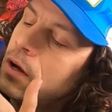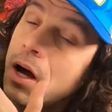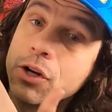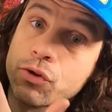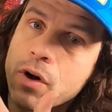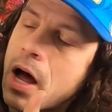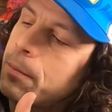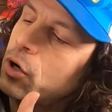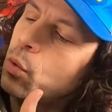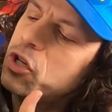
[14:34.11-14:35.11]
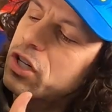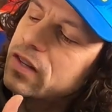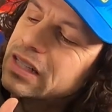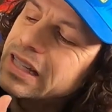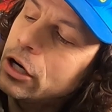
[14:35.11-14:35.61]
durometer, which is
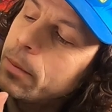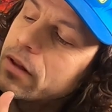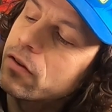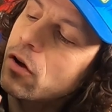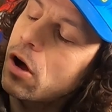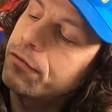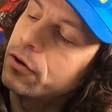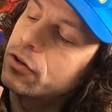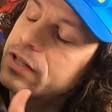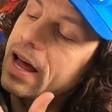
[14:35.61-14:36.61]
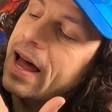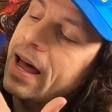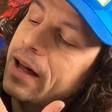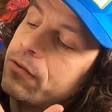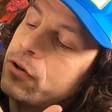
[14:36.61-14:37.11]
just a little bit softer to
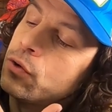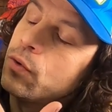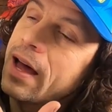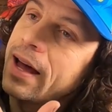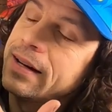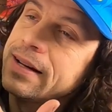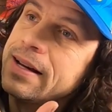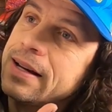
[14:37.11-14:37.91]
add to that